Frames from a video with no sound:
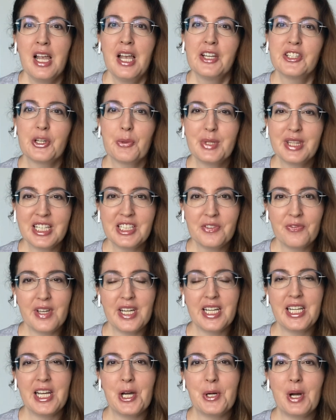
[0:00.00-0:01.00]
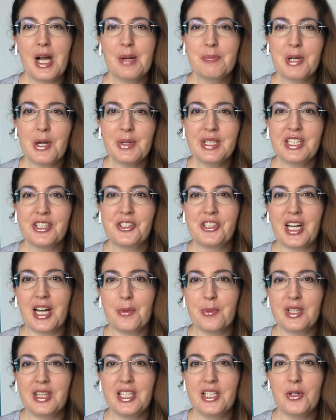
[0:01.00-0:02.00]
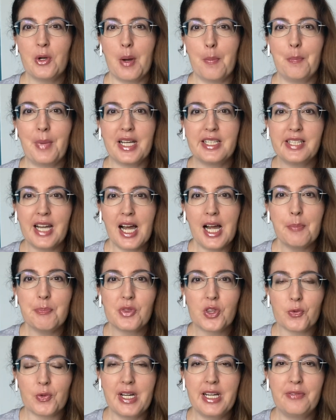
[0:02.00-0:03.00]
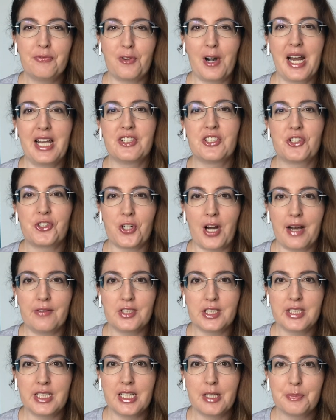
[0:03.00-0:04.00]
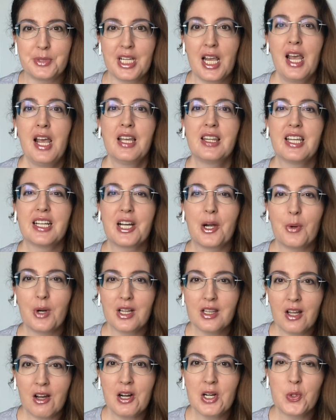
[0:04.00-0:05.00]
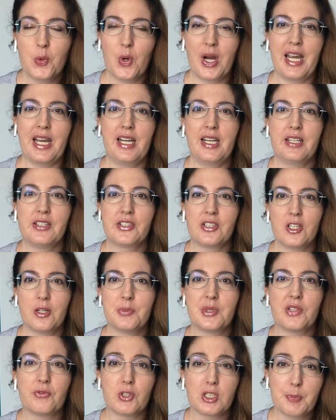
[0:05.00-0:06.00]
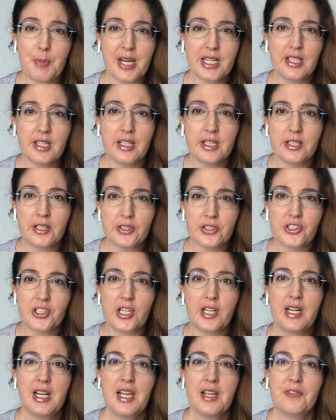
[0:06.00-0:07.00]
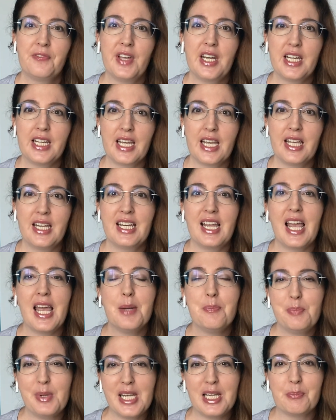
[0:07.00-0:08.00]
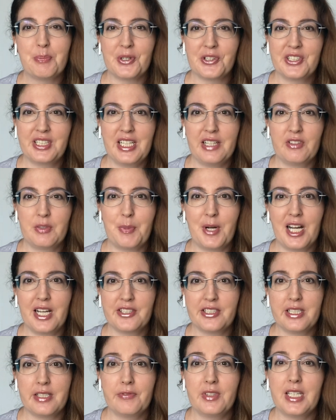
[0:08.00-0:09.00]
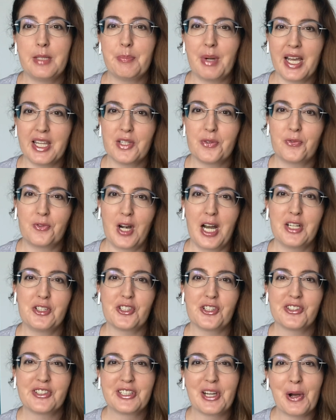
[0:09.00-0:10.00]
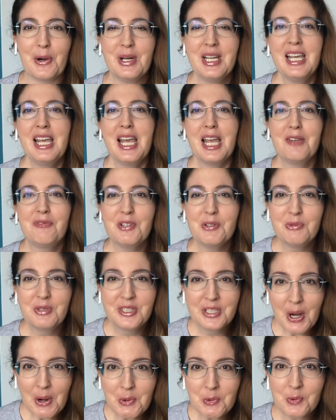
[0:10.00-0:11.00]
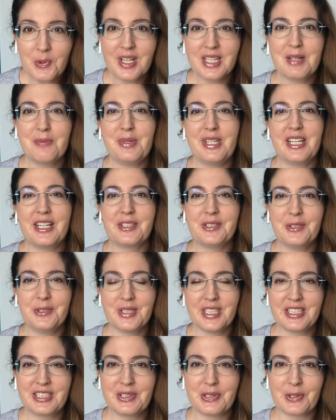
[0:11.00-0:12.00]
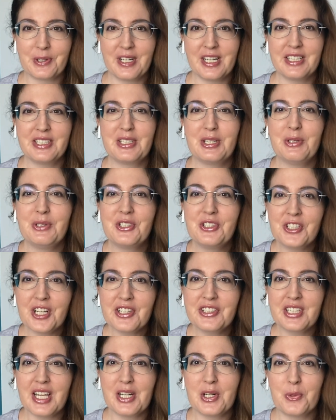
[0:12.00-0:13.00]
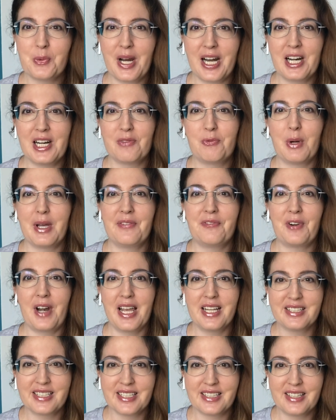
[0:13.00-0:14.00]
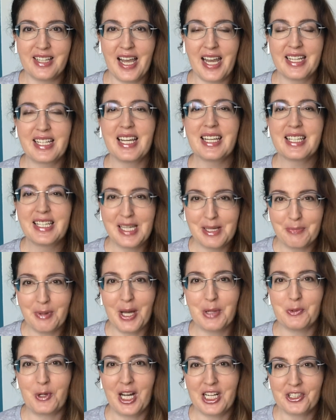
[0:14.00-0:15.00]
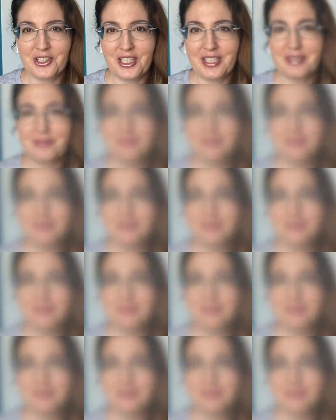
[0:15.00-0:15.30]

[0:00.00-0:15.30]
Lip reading: So in this video, I'm going to share with you my top 3 France travel tips that go a long way in terms of respecting the culture, fitting in, and being perceived positively by the French. So if you don't want to be a clueless tourist who's just unaware of what France is like, keep on watching.